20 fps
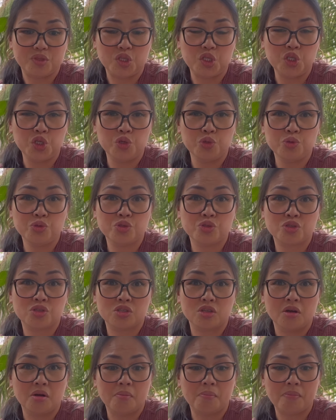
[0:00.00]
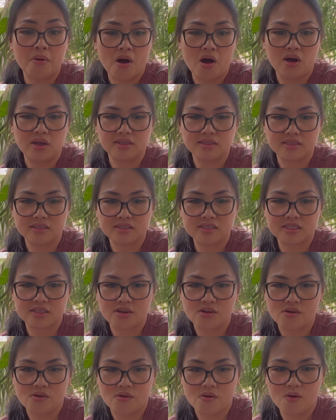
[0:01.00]
used PON.
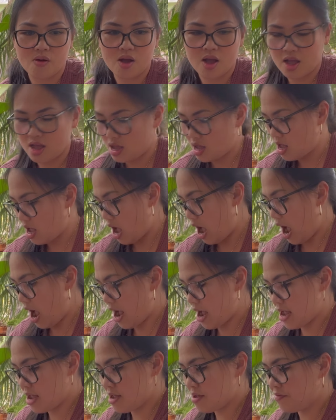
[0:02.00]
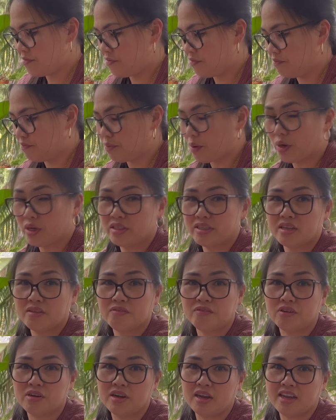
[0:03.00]
So I boiled it
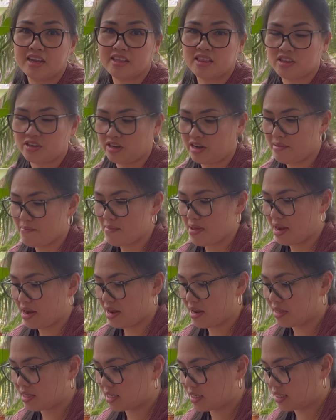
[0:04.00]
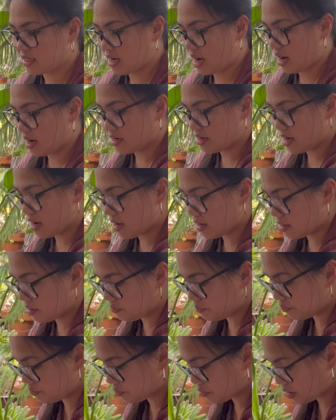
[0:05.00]
for like 30 minutes and then
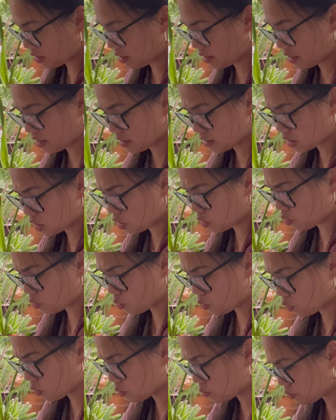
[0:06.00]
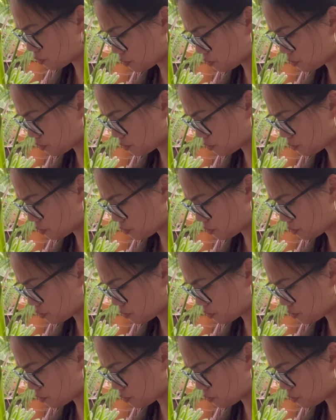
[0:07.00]
let it cool.